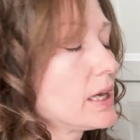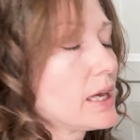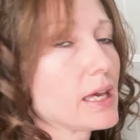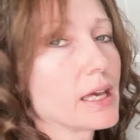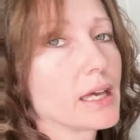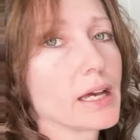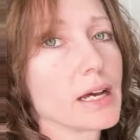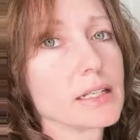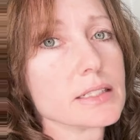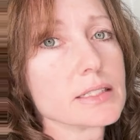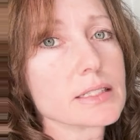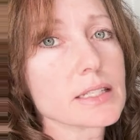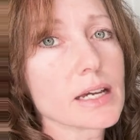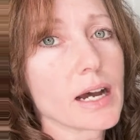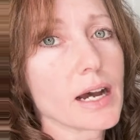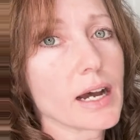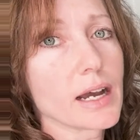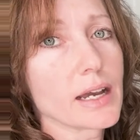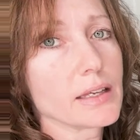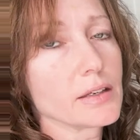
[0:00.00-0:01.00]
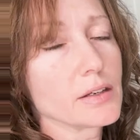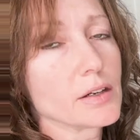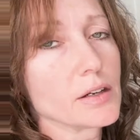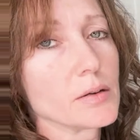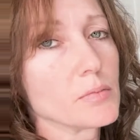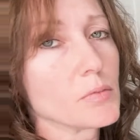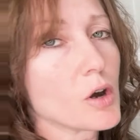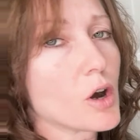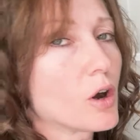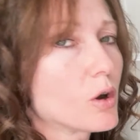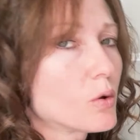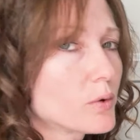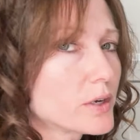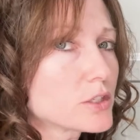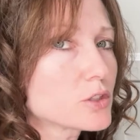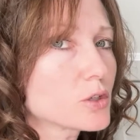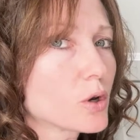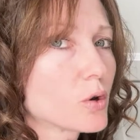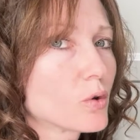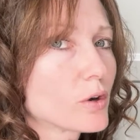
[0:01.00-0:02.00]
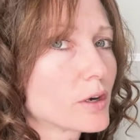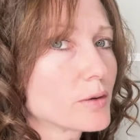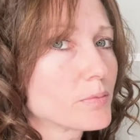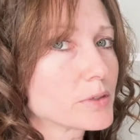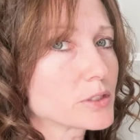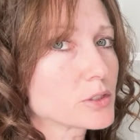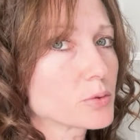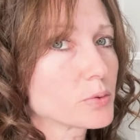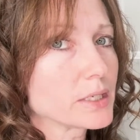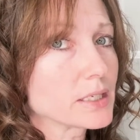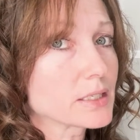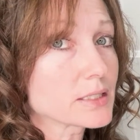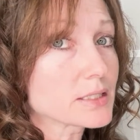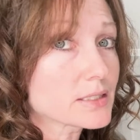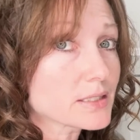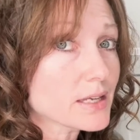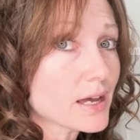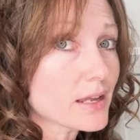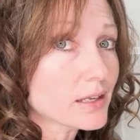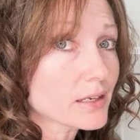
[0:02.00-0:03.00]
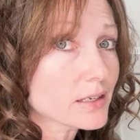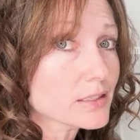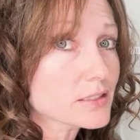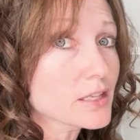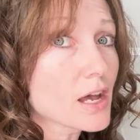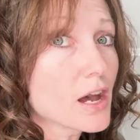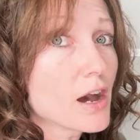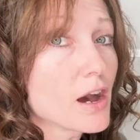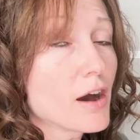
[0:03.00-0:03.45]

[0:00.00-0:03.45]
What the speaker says: And I am always torn between aesthetics,